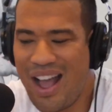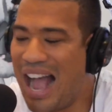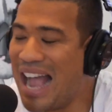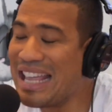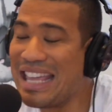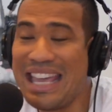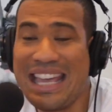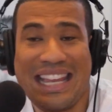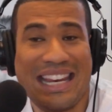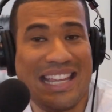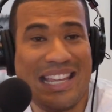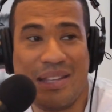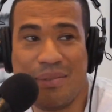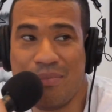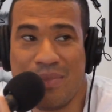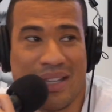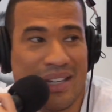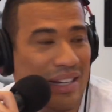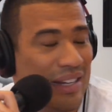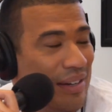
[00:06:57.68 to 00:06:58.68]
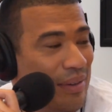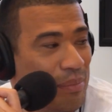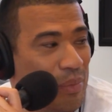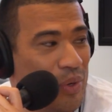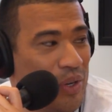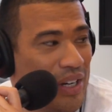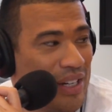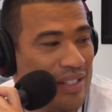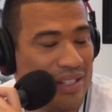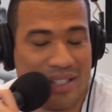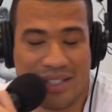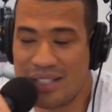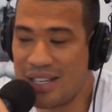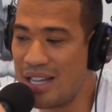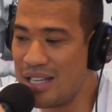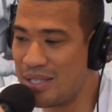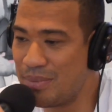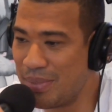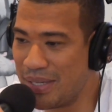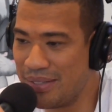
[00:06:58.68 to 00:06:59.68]
No, I can't eat meat anymore. It
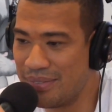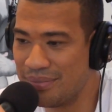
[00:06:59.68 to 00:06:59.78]
disgusts